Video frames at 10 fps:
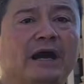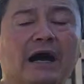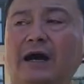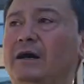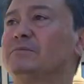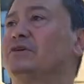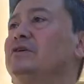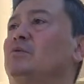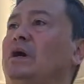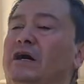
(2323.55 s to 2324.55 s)
I'm going to
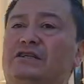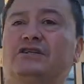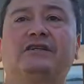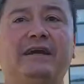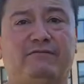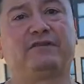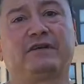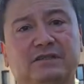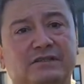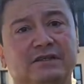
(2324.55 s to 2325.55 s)
watch
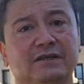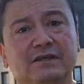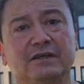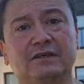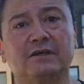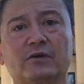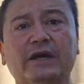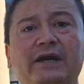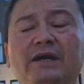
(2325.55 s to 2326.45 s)
Netflix. Okay?